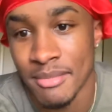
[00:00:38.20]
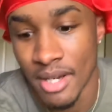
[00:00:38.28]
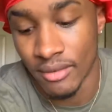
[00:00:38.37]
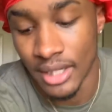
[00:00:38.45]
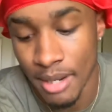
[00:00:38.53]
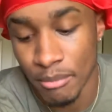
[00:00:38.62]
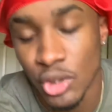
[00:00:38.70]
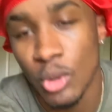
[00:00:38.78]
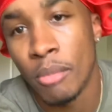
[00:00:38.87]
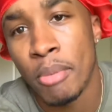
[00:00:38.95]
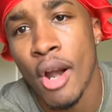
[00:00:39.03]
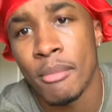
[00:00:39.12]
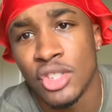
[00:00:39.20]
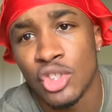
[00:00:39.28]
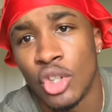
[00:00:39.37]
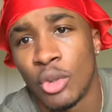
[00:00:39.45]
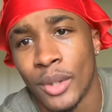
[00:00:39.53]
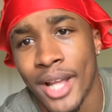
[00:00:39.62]
motherfucker. I'm gonna do an apartment
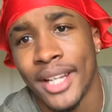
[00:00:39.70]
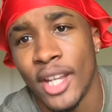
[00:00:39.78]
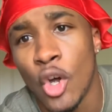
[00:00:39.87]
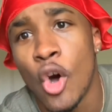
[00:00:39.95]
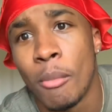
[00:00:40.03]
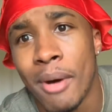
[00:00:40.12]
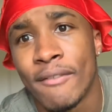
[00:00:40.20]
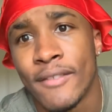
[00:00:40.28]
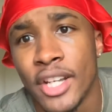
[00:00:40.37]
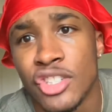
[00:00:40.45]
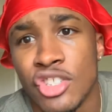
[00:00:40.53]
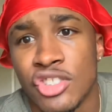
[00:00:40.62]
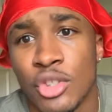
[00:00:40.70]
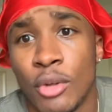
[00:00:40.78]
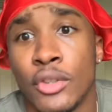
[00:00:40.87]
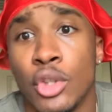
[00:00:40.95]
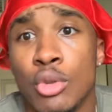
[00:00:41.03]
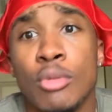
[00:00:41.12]
tour when I get all my furniture. So
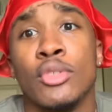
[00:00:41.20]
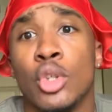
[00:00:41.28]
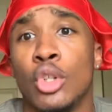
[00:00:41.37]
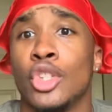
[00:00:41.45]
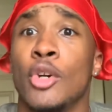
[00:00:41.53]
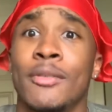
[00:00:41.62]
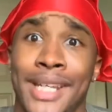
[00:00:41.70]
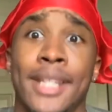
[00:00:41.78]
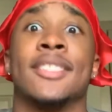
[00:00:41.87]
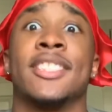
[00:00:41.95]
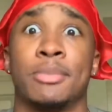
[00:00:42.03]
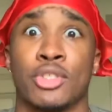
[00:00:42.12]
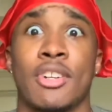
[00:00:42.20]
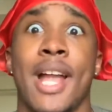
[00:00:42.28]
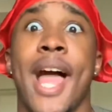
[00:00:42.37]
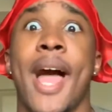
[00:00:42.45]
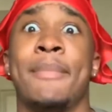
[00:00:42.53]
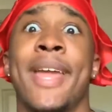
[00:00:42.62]
if you're a new viewer, don't forget to
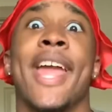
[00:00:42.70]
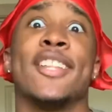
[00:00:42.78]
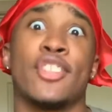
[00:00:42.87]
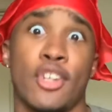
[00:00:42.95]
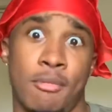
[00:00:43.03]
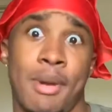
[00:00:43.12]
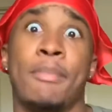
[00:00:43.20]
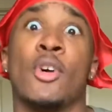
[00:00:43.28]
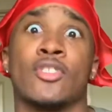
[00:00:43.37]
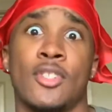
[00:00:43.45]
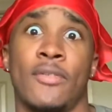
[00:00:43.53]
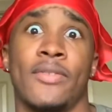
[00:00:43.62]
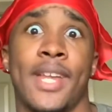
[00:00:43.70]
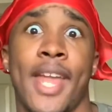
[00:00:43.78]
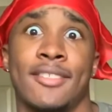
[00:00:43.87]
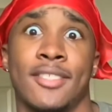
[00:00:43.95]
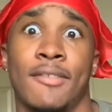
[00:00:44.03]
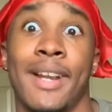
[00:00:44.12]
subscribe, turn on my post
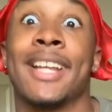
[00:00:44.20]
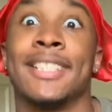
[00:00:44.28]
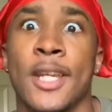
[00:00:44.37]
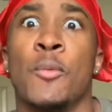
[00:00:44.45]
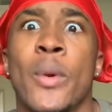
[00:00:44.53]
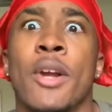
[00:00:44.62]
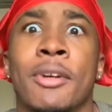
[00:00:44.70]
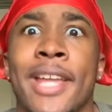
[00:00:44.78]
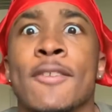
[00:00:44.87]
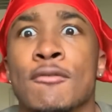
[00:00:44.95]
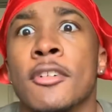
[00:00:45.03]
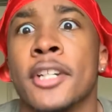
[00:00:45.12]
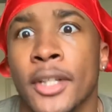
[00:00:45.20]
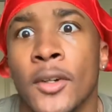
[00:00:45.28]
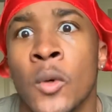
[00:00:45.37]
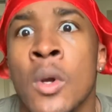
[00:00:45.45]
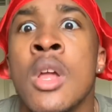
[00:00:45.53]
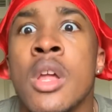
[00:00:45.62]
notifications, all right? Cause it will get
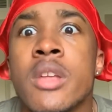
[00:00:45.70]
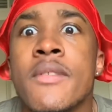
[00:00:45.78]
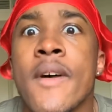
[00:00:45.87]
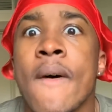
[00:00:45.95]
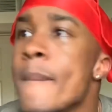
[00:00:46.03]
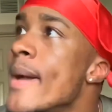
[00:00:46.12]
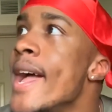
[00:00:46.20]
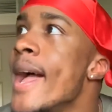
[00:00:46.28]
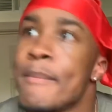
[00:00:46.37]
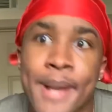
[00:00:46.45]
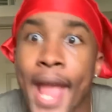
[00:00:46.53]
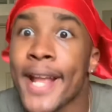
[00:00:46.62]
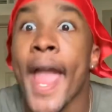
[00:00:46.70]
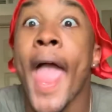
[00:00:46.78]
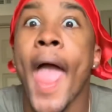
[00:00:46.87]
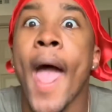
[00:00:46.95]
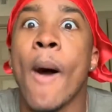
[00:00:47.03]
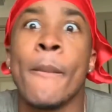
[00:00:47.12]
real. You know, I'm gonna have placard,
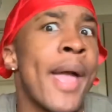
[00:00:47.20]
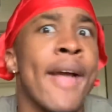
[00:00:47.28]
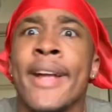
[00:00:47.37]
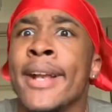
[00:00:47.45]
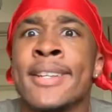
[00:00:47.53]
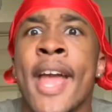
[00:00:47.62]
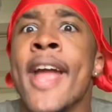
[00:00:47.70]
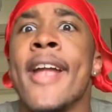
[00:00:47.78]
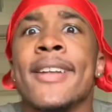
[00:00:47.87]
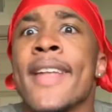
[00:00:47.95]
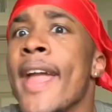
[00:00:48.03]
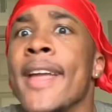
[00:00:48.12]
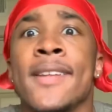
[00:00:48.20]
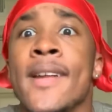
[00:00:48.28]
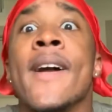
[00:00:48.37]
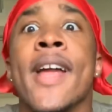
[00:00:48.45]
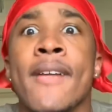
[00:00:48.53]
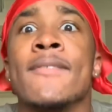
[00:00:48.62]
I'm gonna have everything, you know,
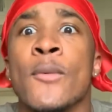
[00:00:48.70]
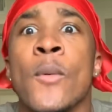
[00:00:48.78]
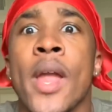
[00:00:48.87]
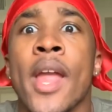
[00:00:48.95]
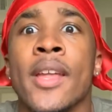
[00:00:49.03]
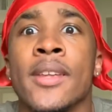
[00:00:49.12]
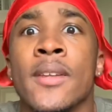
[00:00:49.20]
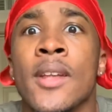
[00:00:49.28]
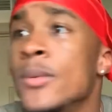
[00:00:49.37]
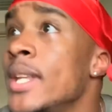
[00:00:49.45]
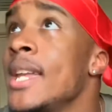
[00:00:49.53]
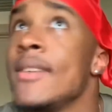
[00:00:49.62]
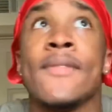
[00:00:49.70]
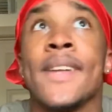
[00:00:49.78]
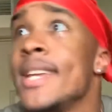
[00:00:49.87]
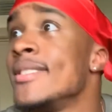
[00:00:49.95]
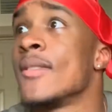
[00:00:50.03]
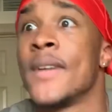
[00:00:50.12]
everywhere. You know,
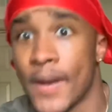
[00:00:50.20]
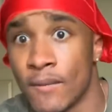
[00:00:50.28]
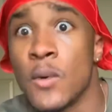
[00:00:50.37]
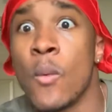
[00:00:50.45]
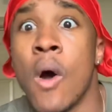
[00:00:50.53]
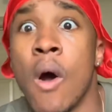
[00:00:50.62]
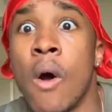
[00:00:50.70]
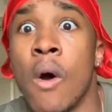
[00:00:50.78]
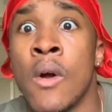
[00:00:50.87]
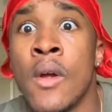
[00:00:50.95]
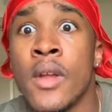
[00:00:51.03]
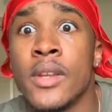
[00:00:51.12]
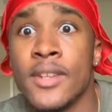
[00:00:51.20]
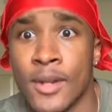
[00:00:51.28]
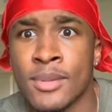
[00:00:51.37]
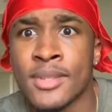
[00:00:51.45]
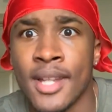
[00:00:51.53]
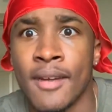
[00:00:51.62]
TVs on every wall, you
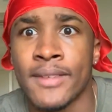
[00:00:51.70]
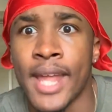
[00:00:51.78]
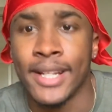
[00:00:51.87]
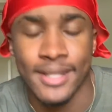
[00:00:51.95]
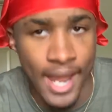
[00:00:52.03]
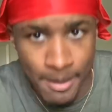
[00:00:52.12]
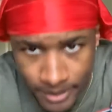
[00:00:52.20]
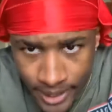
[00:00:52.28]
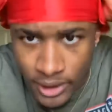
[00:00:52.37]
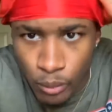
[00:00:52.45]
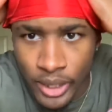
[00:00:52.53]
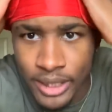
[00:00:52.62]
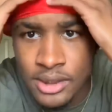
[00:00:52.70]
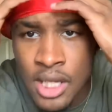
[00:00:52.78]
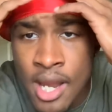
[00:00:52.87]
know, stuff like that. But anyways,